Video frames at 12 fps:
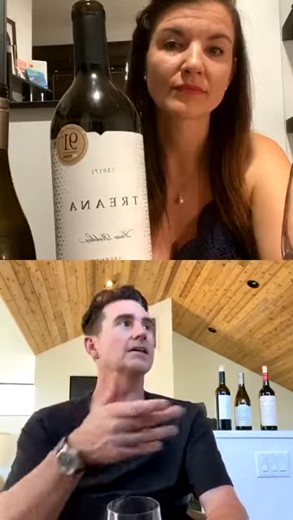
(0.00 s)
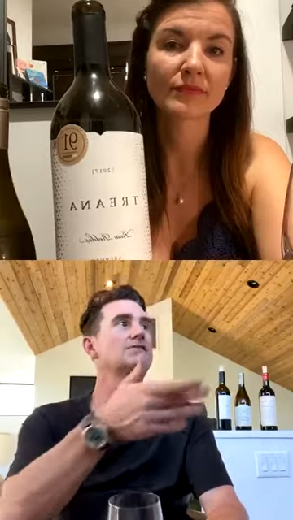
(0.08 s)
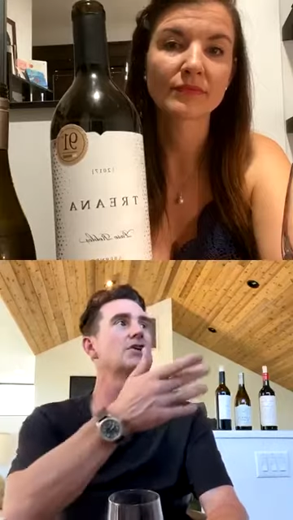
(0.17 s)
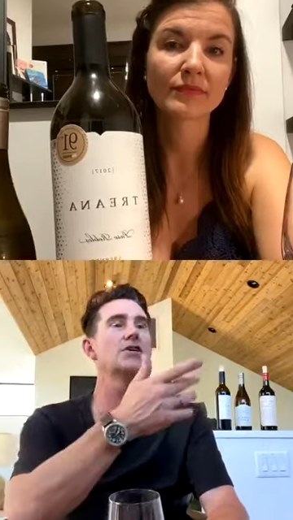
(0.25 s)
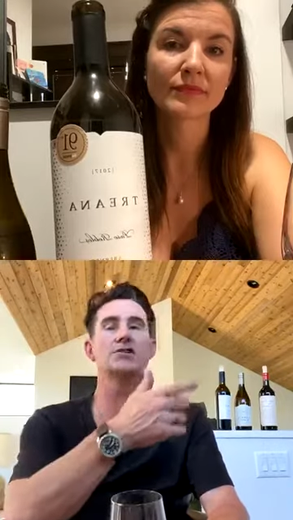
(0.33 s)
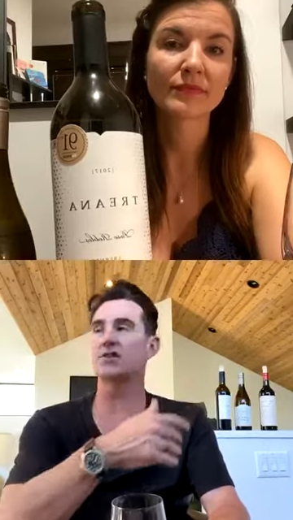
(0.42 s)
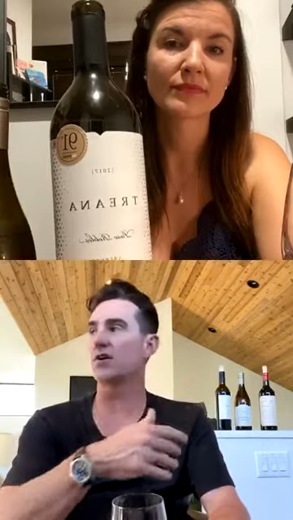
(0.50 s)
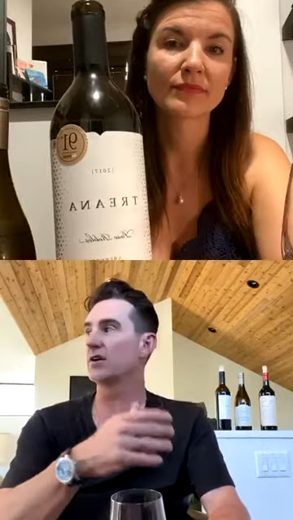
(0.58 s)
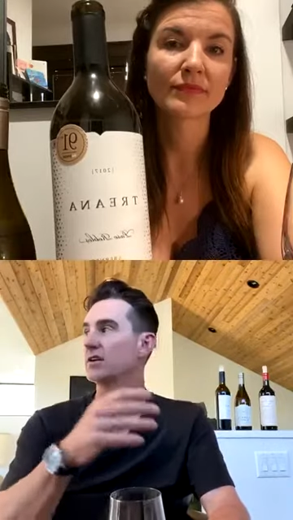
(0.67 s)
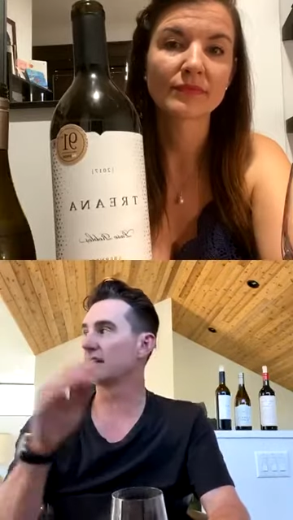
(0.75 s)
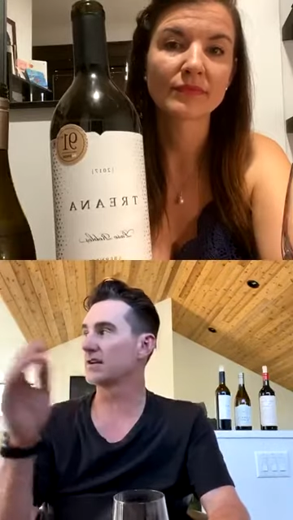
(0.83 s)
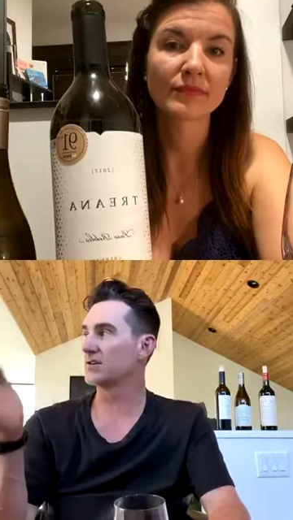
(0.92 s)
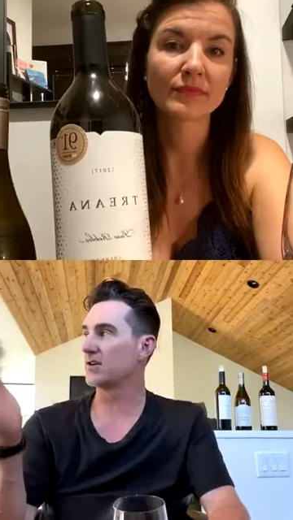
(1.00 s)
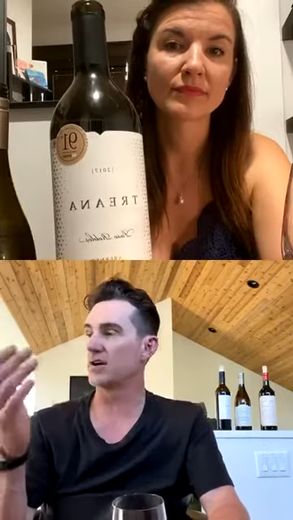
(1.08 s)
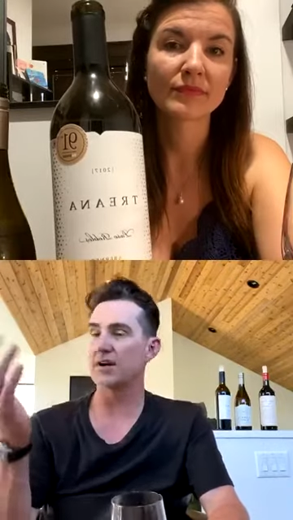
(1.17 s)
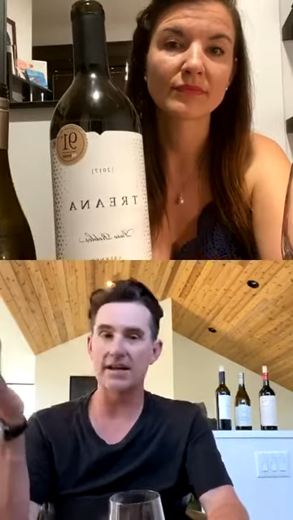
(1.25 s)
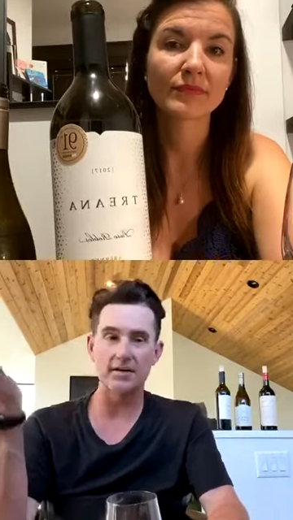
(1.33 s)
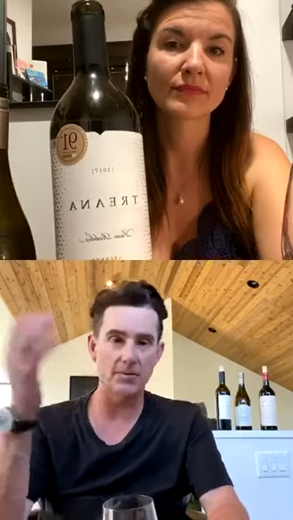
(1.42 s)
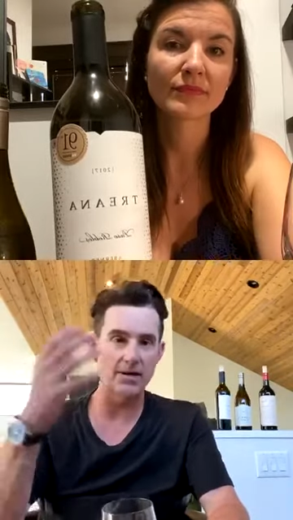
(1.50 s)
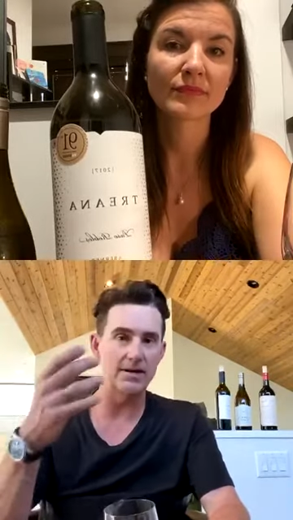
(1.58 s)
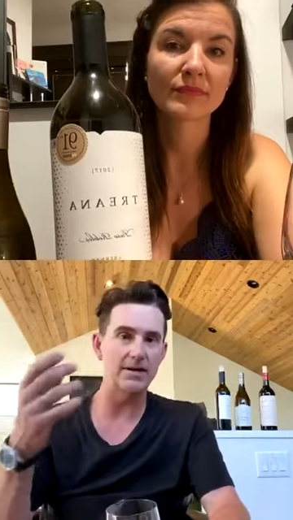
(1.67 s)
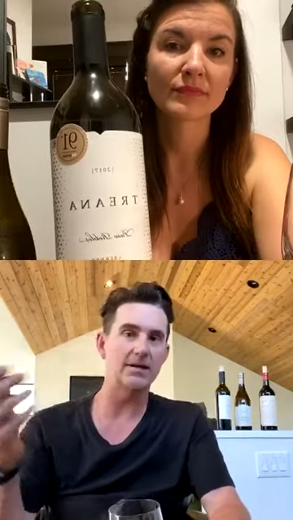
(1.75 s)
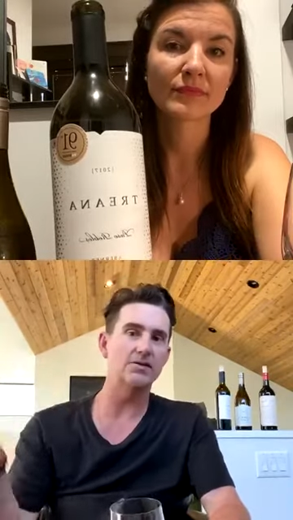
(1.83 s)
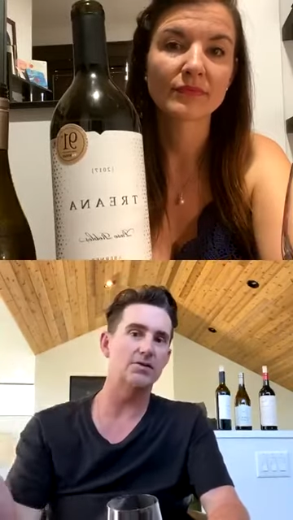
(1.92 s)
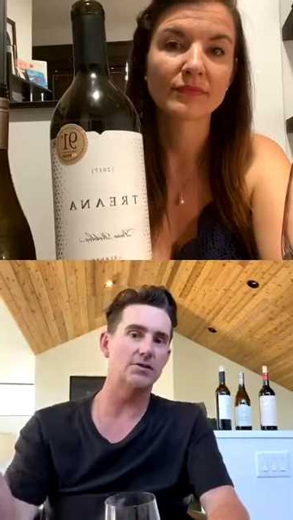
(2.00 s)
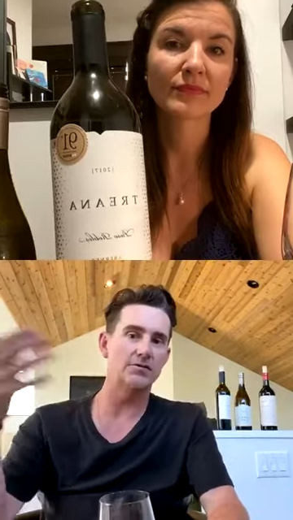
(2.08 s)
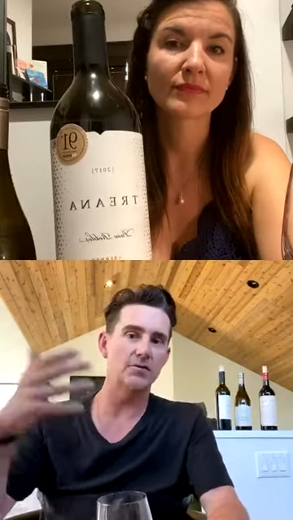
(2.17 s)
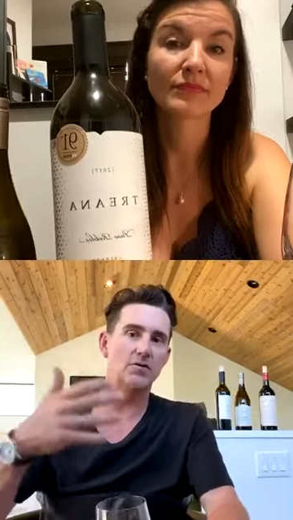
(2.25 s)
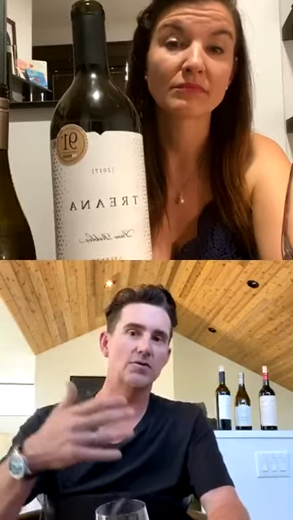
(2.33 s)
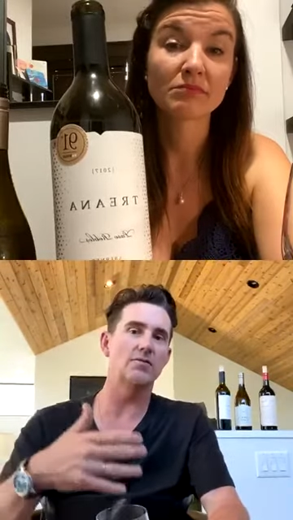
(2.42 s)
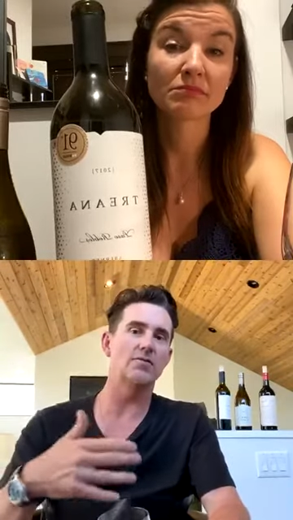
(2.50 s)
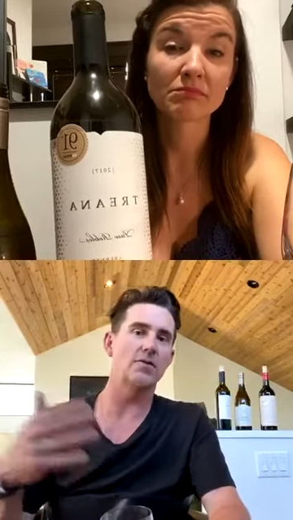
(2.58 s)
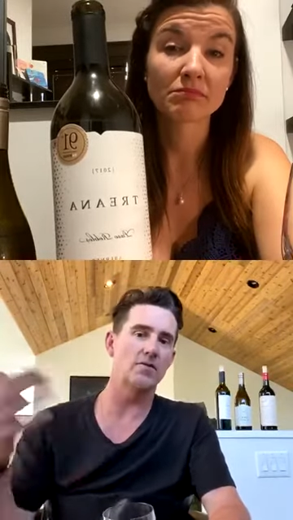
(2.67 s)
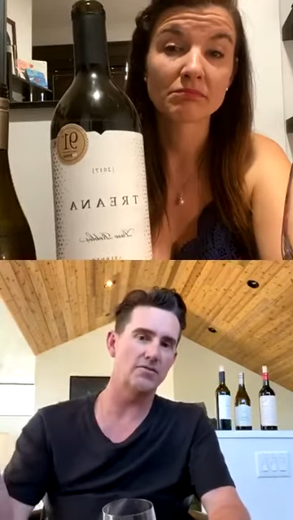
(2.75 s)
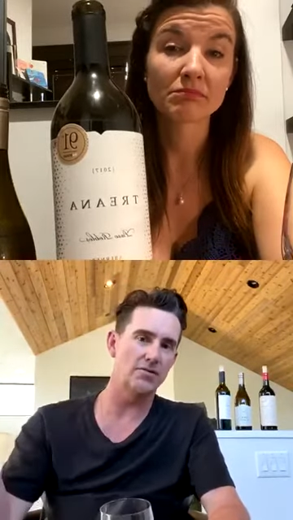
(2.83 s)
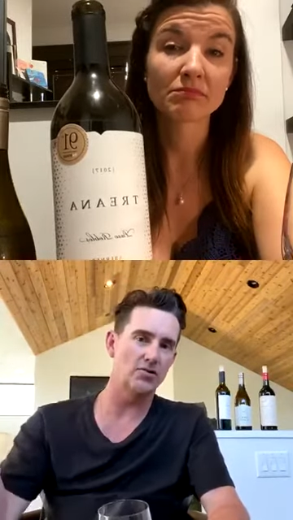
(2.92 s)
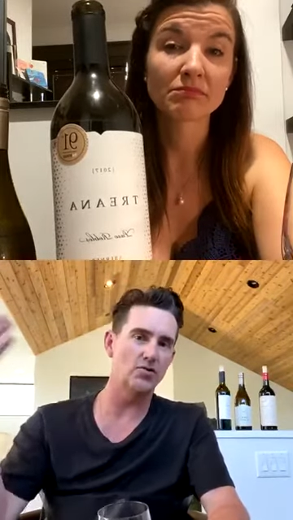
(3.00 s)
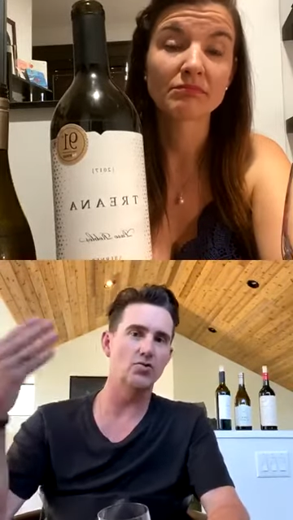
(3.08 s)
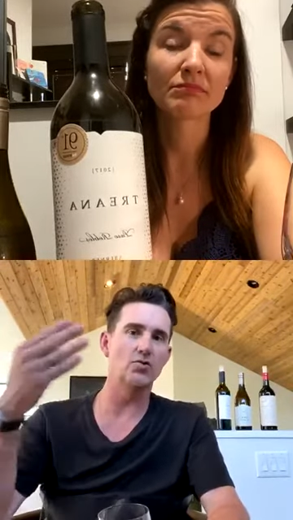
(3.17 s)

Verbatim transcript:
Speaker 1: already starting, like it's starting to get windy, and you can feel the, the, the cooler